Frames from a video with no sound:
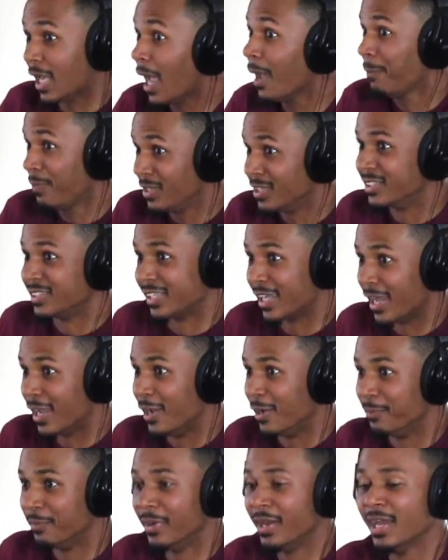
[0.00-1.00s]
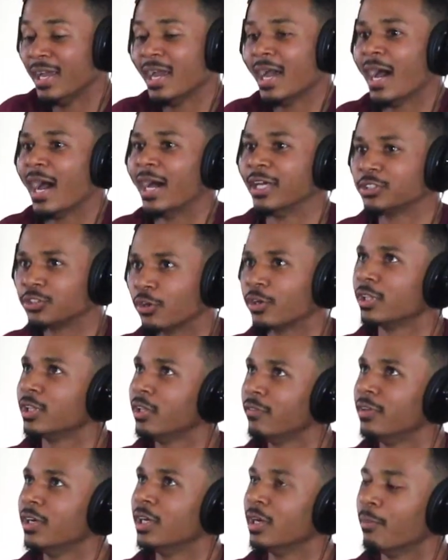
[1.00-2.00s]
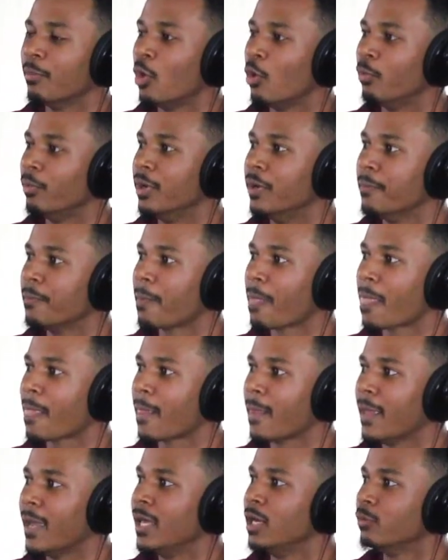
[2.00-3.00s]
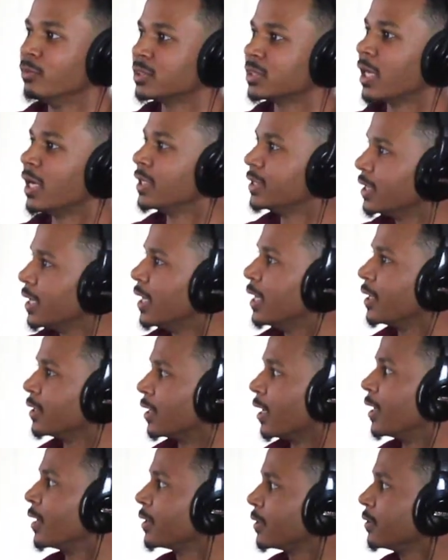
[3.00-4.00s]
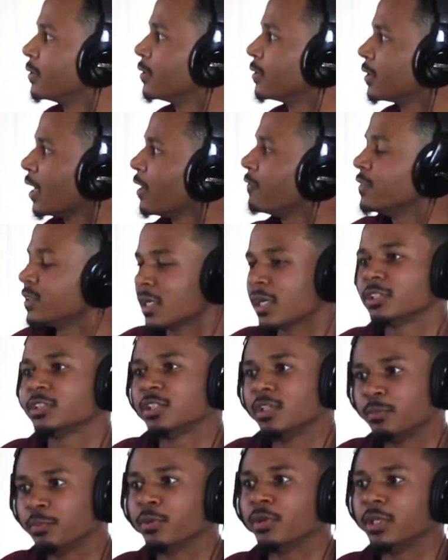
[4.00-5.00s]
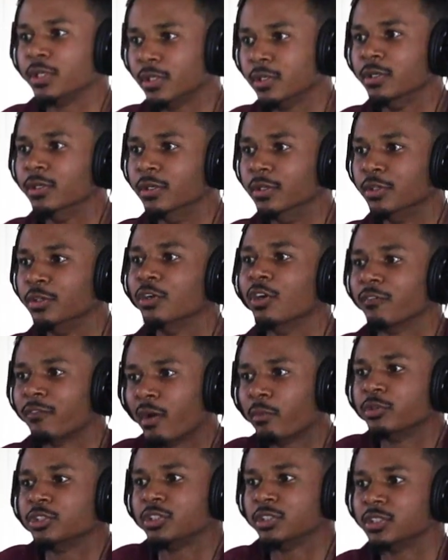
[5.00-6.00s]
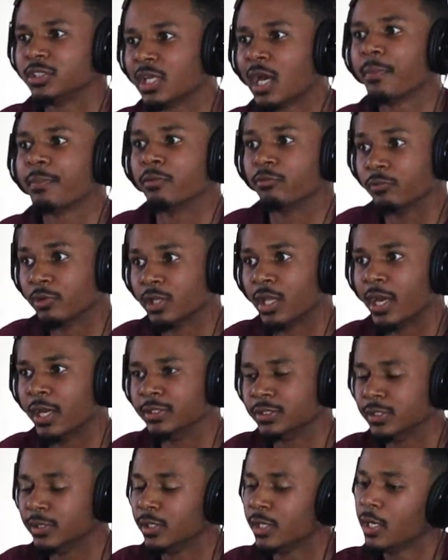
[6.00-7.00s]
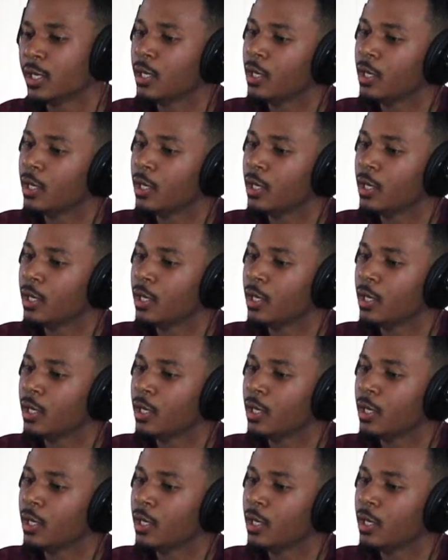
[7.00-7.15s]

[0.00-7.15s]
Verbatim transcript: happiness game, I started living in the moment and it was like, dang, like, life is actually pretty good, you know, if I would just stop and realize it.